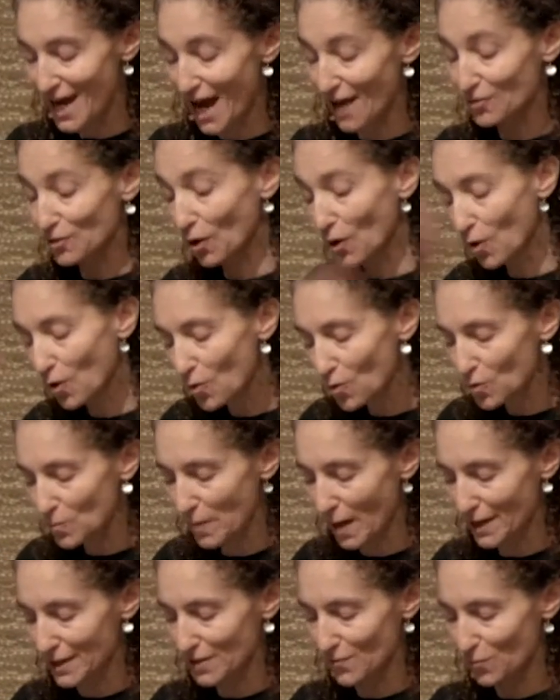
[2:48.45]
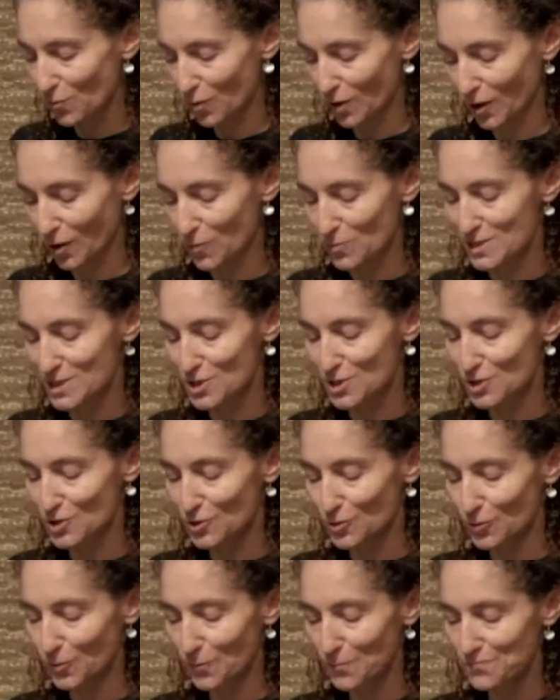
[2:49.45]
at the whole body of work, was
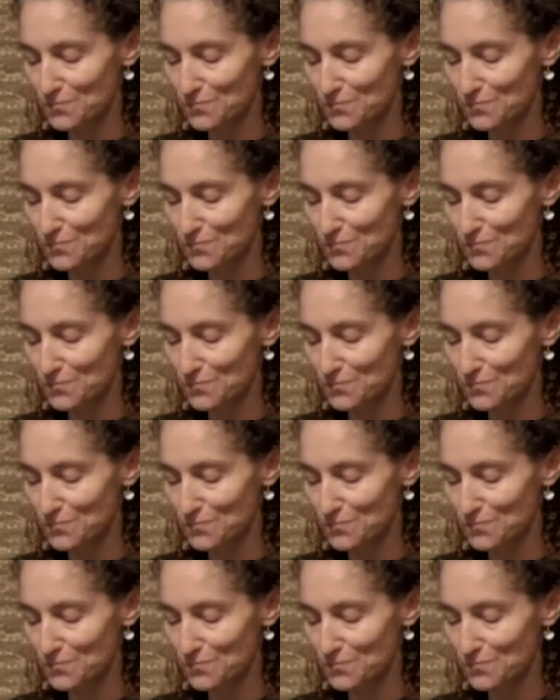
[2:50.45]
due.